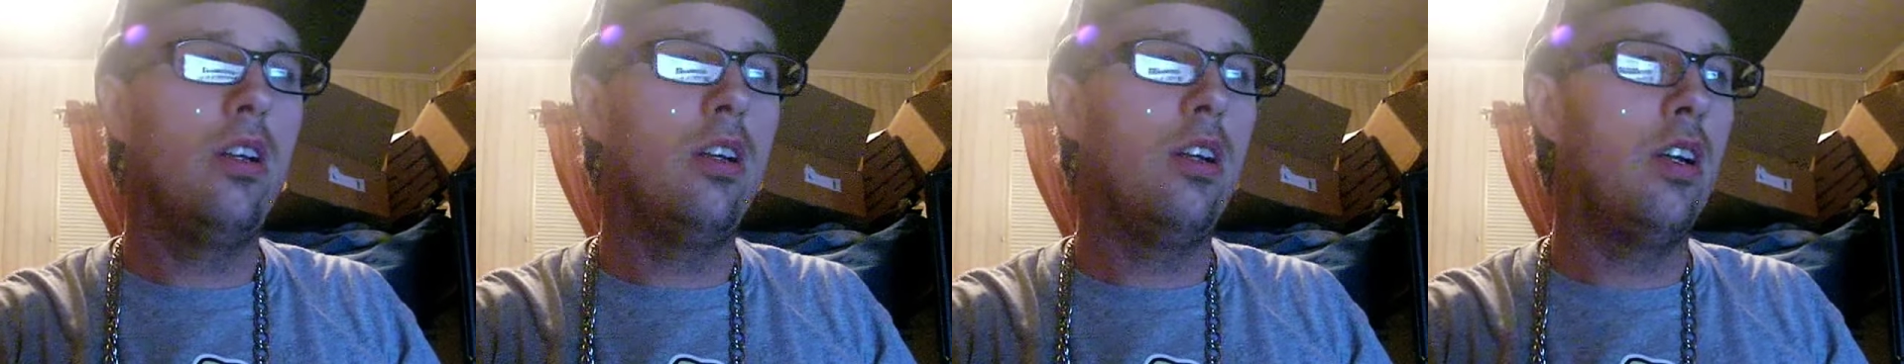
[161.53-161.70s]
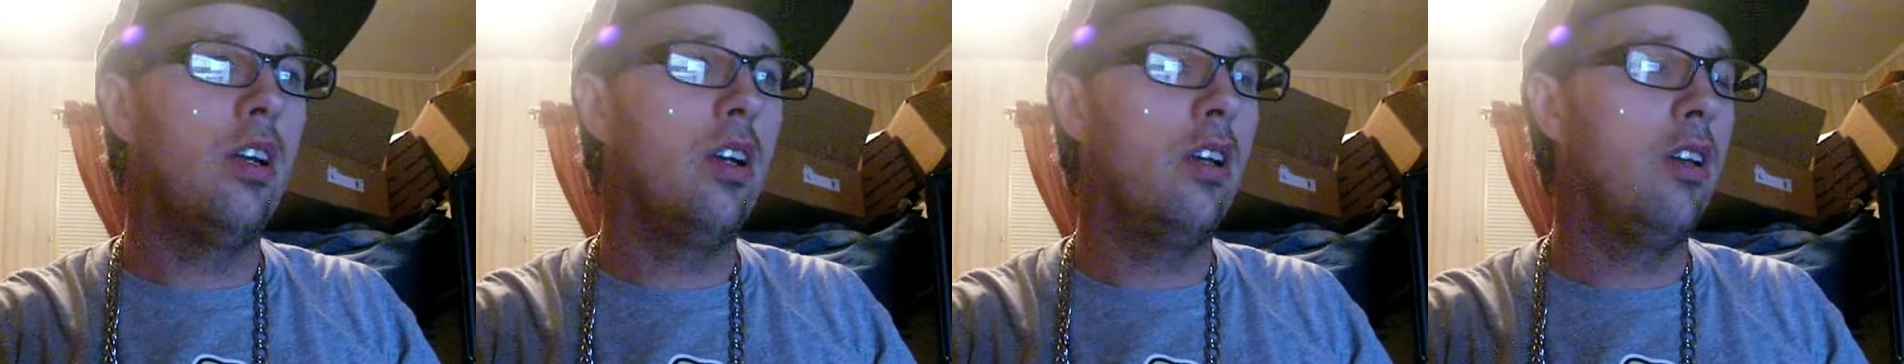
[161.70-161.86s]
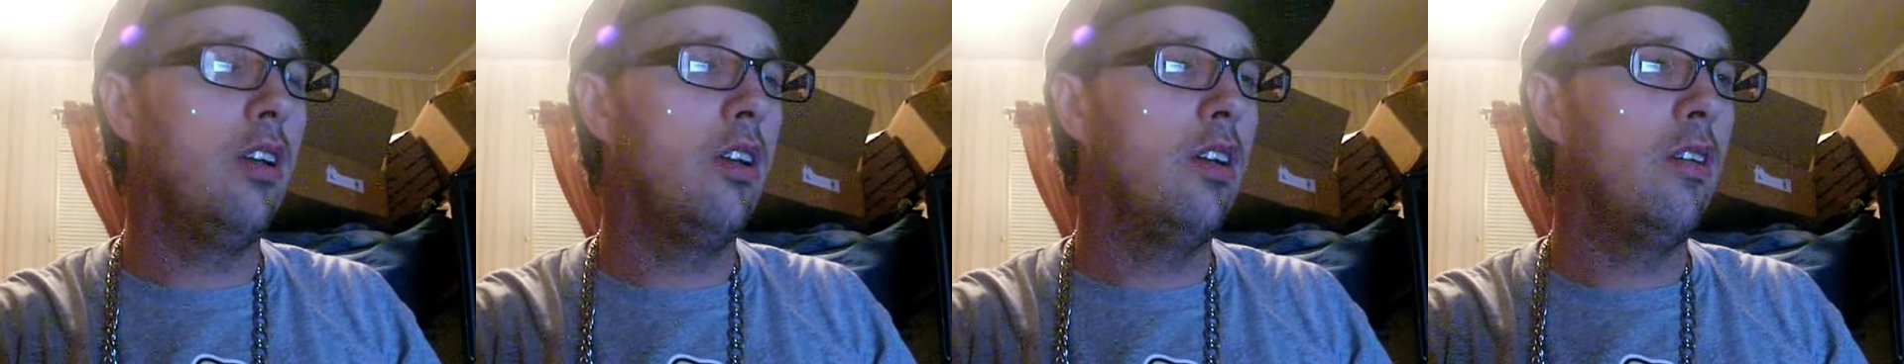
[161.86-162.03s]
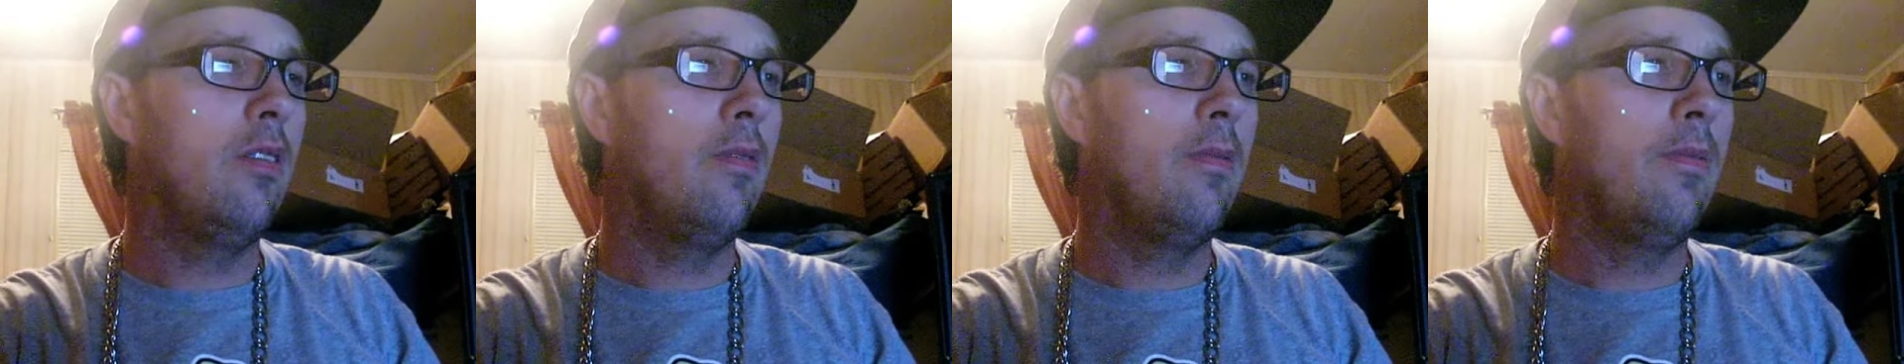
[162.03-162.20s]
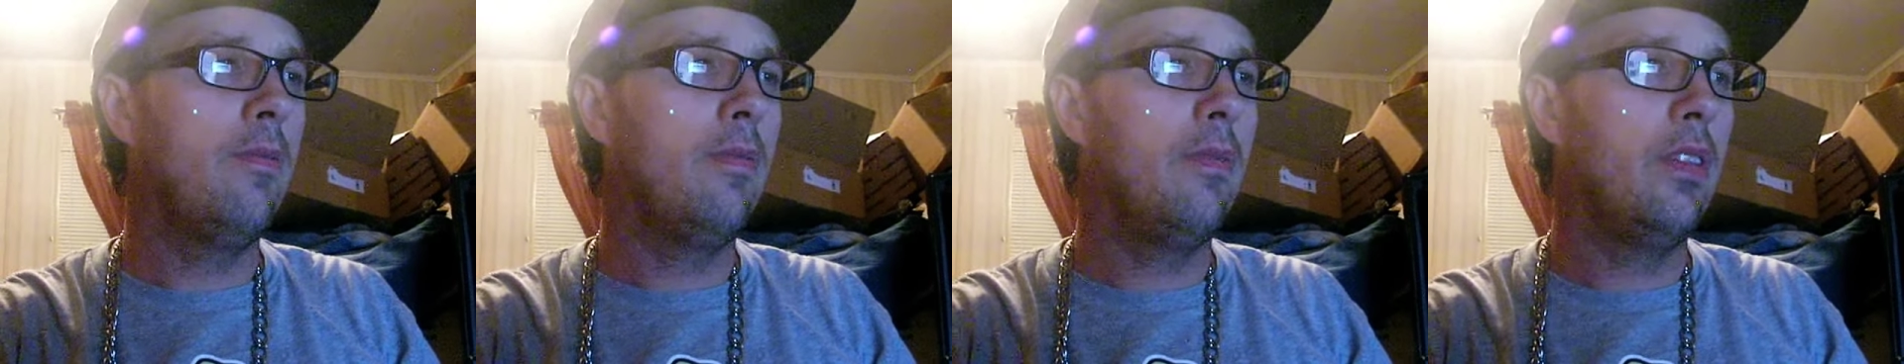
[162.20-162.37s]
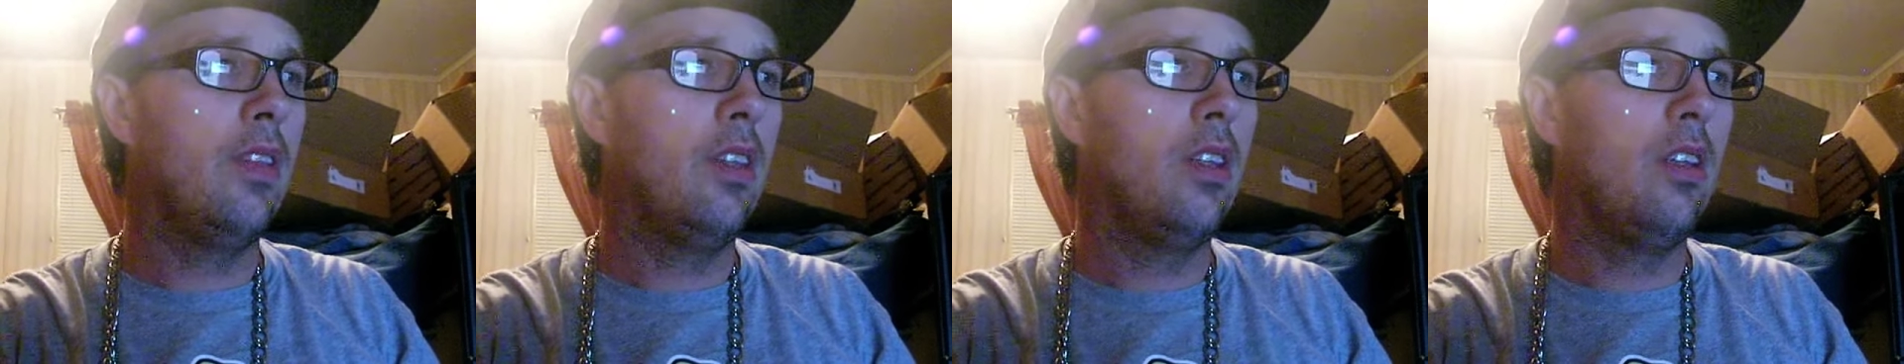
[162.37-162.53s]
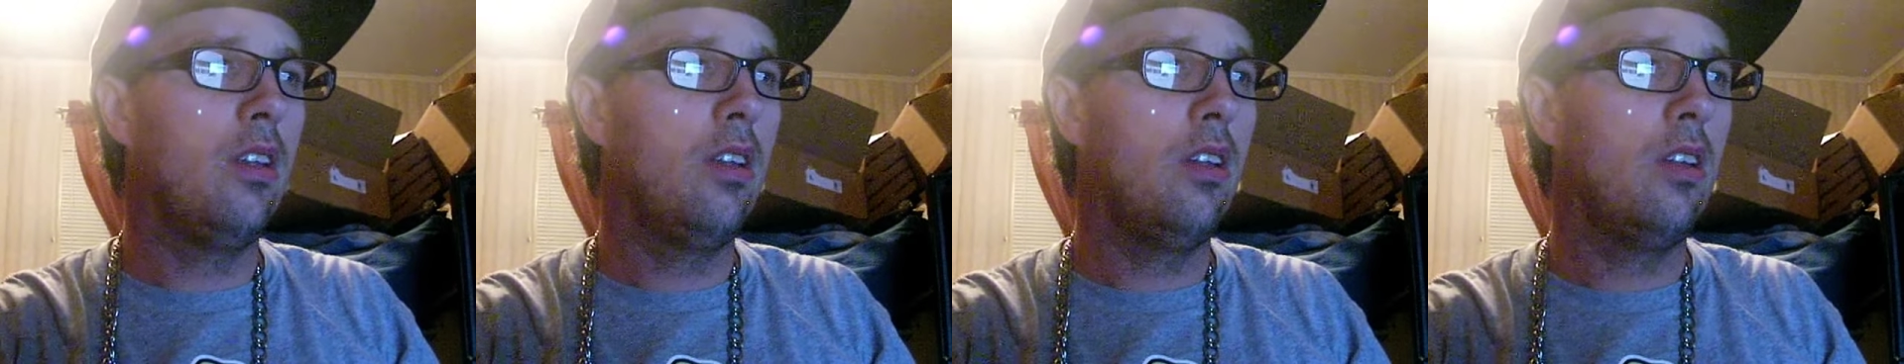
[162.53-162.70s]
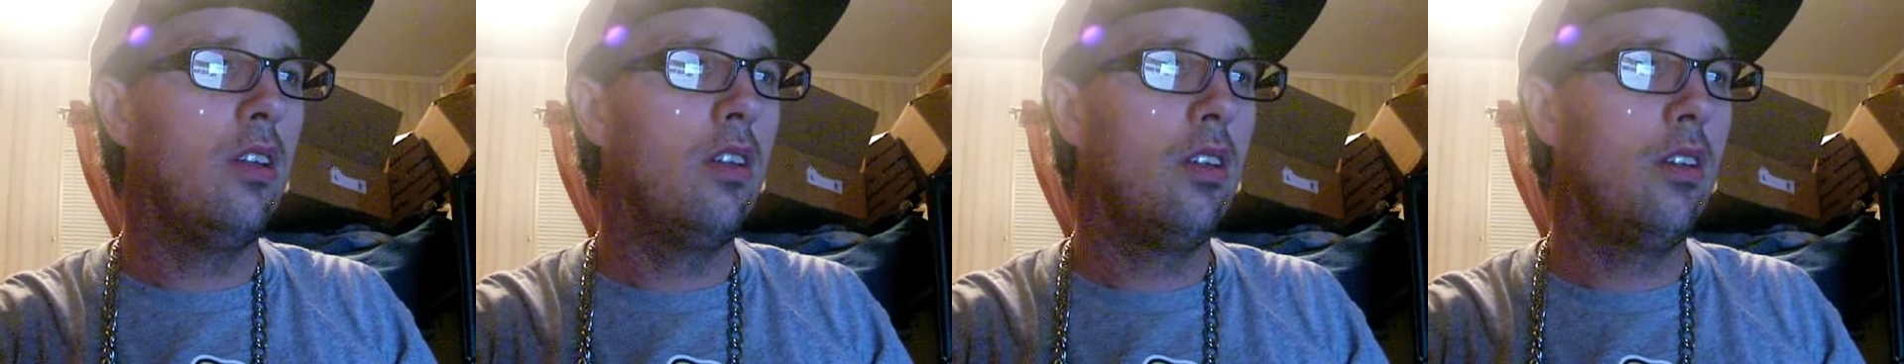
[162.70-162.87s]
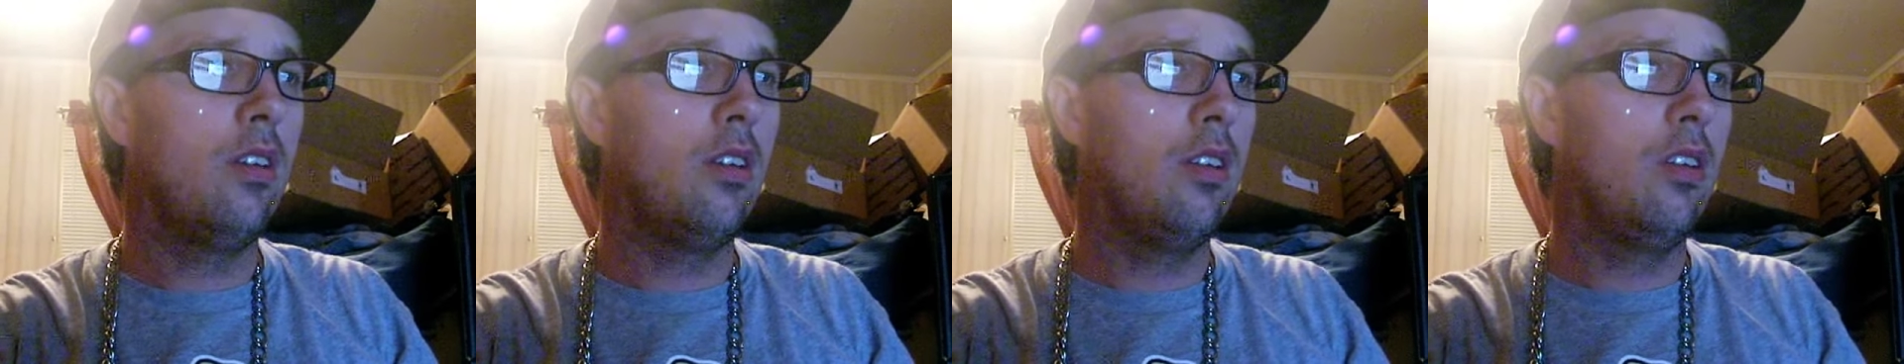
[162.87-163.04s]
Uh,
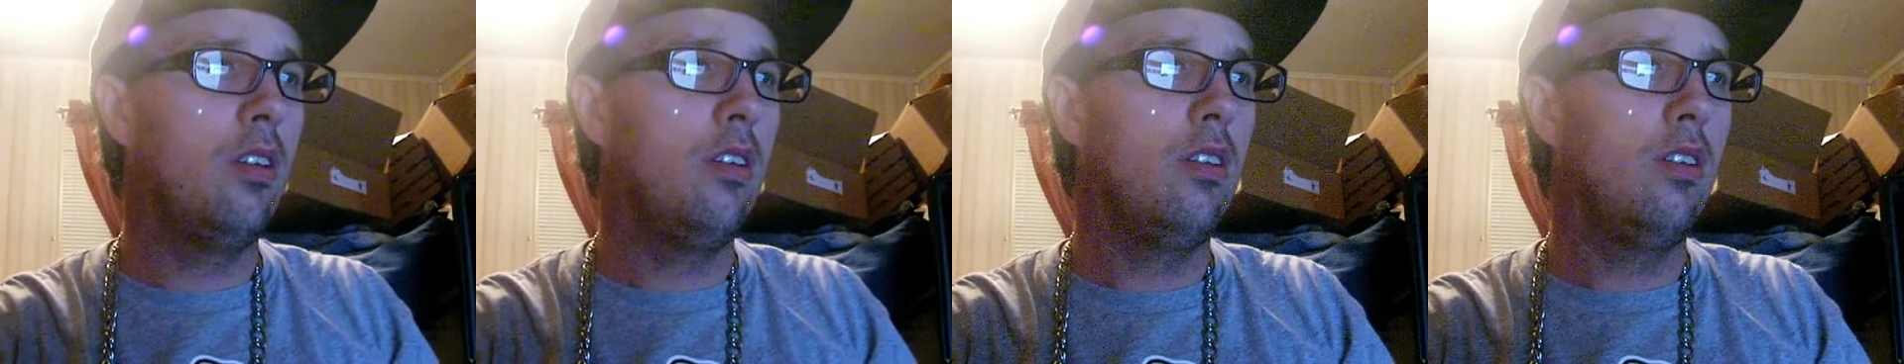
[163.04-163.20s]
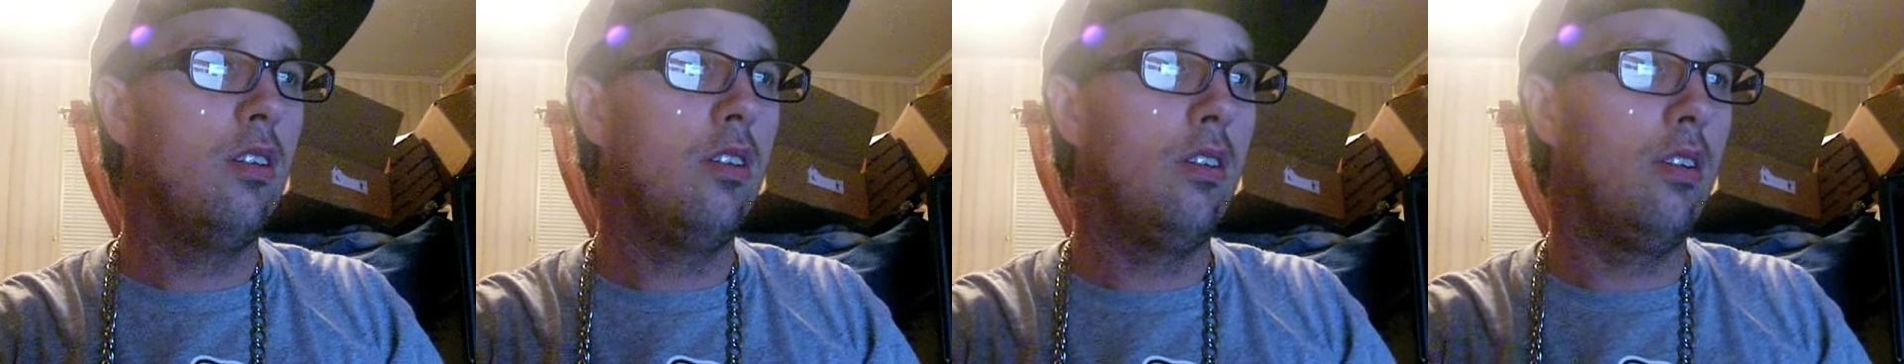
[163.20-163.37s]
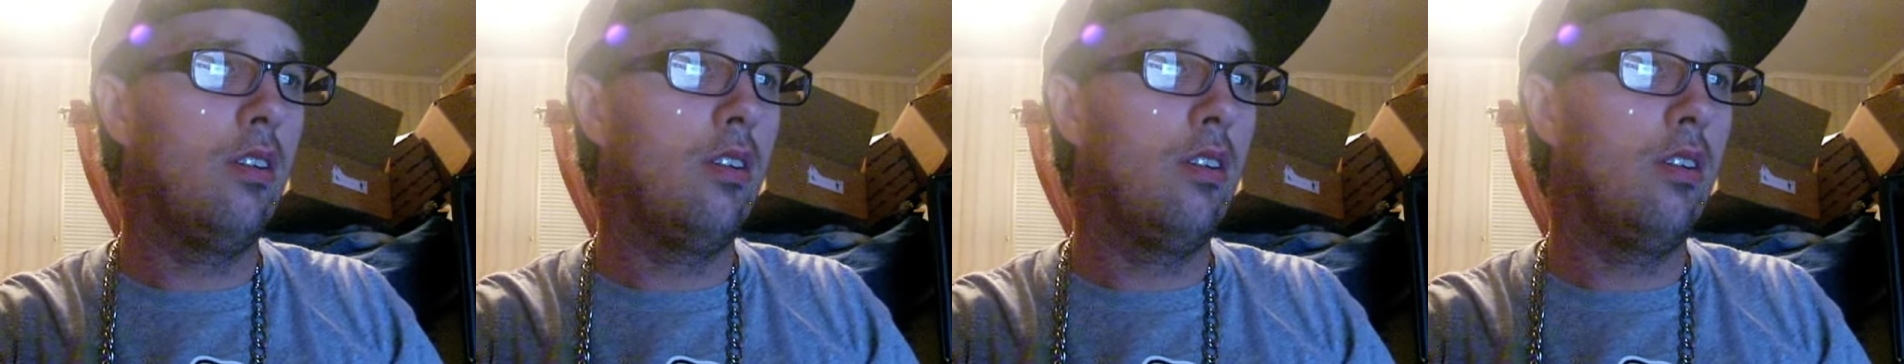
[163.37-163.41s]
you